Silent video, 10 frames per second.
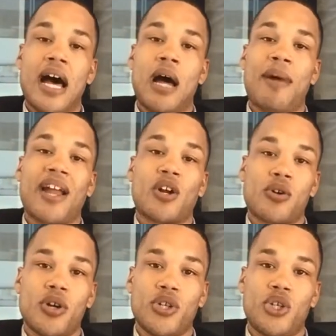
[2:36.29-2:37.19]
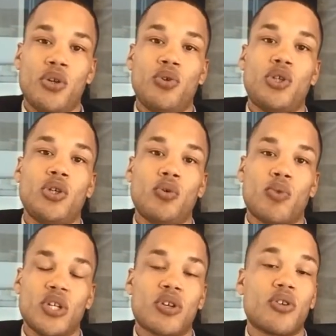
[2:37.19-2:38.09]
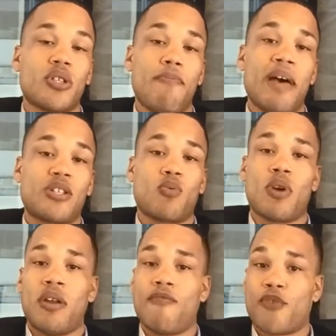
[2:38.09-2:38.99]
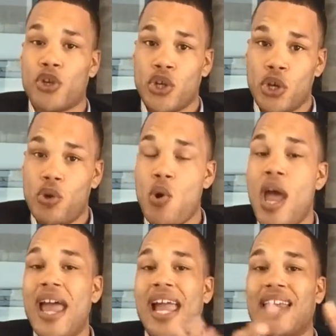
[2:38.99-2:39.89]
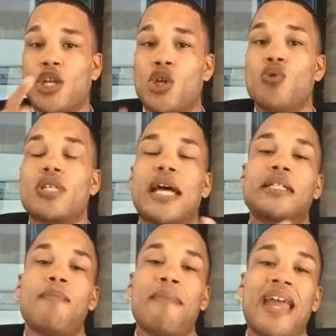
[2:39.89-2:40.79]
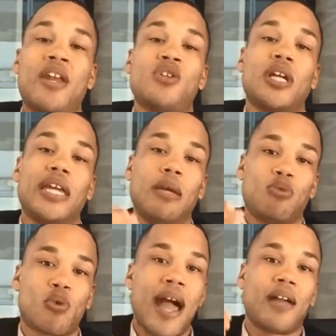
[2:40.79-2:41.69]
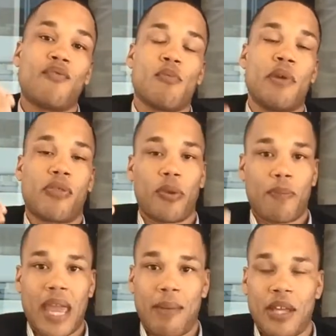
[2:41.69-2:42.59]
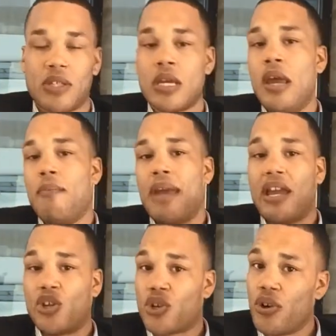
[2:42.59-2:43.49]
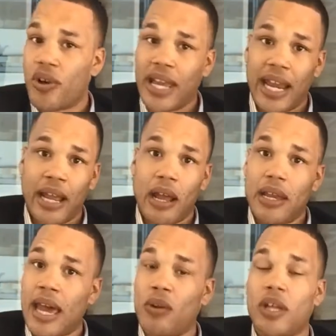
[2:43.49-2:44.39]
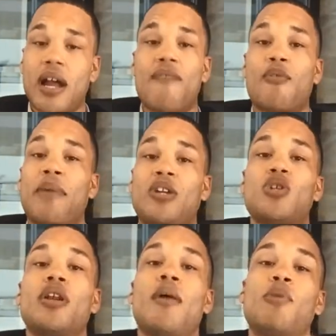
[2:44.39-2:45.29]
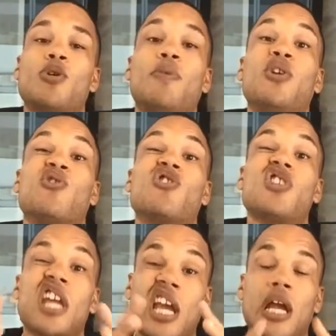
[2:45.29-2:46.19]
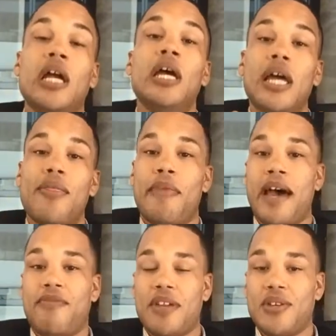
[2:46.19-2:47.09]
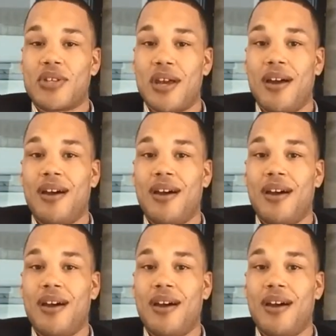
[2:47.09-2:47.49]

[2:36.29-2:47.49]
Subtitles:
I encourage you to research the best one for you and use that to manage and keep track of your monthly payments, making sure you're getting not only confirmation numbers, but you're seeing that these